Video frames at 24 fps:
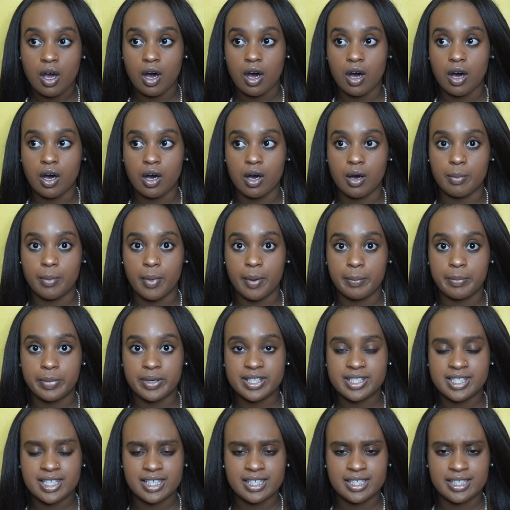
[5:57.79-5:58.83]

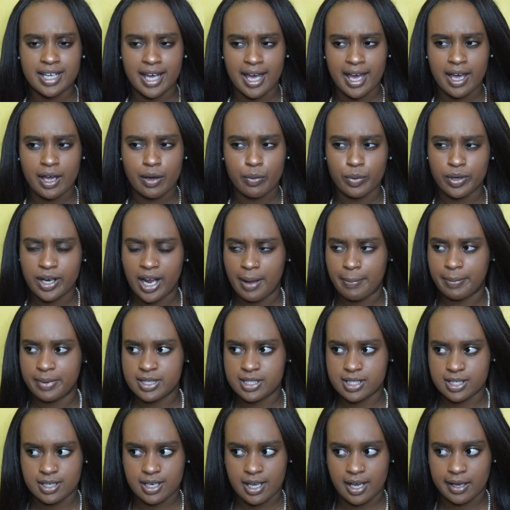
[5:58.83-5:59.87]
But today, what
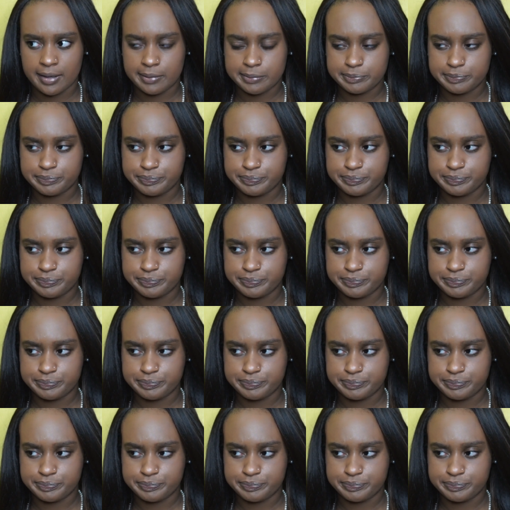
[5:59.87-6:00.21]
happened today?